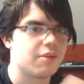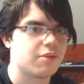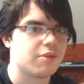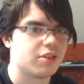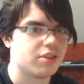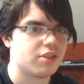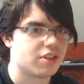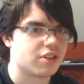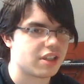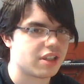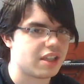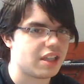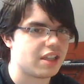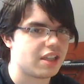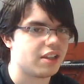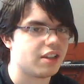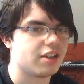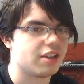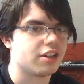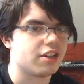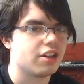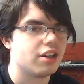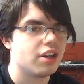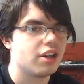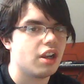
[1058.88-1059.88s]
I will look at that
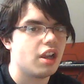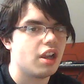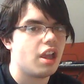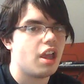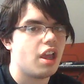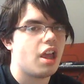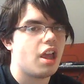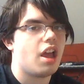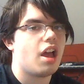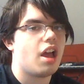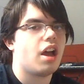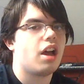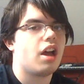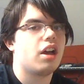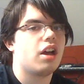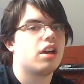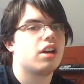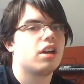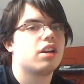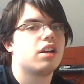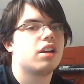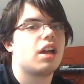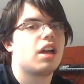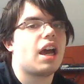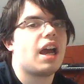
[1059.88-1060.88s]
later.
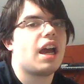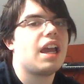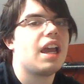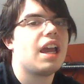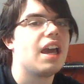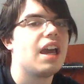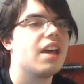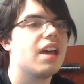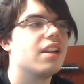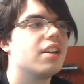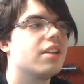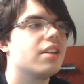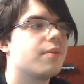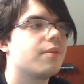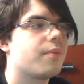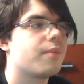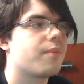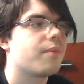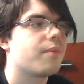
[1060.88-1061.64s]
I had